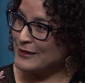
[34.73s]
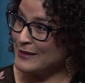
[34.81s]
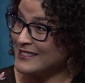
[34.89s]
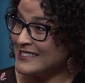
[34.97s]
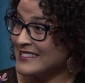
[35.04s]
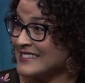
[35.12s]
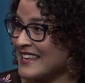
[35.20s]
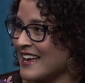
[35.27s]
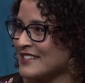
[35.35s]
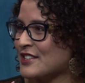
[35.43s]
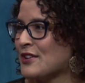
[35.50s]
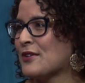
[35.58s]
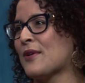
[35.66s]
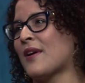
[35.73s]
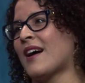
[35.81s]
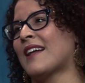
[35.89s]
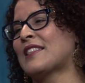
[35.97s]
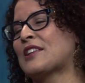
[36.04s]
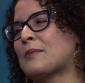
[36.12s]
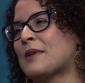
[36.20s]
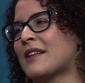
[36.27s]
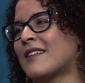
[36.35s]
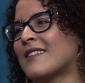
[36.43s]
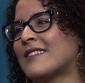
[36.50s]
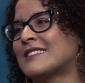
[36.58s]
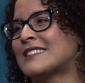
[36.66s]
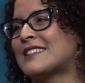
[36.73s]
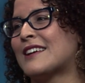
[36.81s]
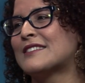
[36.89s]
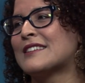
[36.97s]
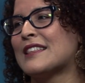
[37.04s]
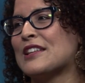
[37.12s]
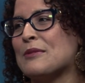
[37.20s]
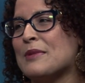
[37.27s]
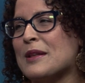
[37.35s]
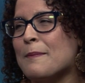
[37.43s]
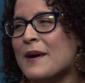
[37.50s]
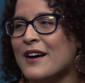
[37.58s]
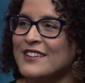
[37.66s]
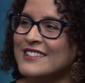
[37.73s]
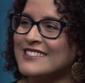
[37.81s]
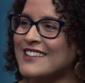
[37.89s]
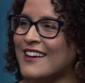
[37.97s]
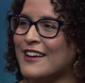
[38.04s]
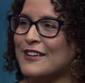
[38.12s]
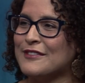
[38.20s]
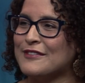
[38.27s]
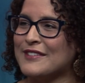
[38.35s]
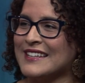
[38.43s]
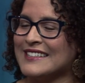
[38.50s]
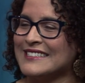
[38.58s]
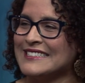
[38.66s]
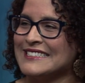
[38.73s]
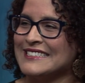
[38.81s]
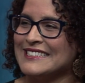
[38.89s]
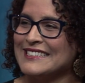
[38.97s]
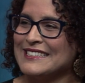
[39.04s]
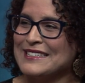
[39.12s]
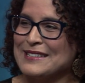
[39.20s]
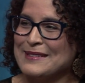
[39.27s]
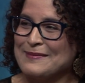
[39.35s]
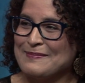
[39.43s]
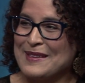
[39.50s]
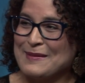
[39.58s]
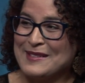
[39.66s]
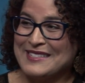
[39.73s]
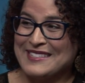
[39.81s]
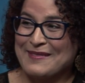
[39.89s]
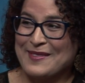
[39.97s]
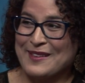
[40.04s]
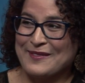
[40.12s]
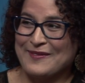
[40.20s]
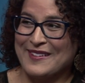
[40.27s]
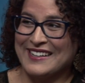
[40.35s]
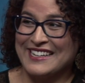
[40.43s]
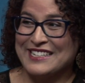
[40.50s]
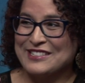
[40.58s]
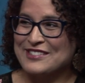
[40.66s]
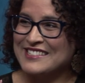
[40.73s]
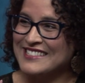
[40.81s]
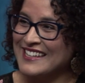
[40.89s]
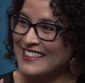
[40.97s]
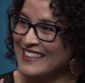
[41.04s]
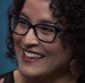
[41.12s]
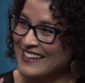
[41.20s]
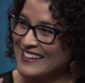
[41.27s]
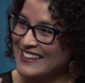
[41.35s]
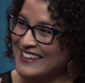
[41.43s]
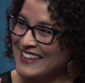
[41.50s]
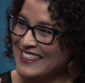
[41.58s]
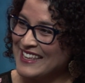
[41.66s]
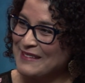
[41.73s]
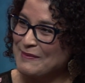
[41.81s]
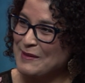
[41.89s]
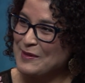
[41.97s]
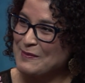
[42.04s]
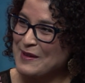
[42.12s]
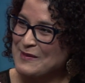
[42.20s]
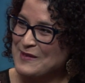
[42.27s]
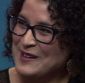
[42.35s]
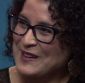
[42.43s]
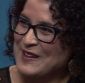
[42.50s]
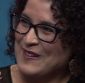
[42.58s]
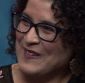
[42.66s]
is just ask you a little bit to tell us a little bit about yourself and maybe something fun and interesting that you think people might want to know.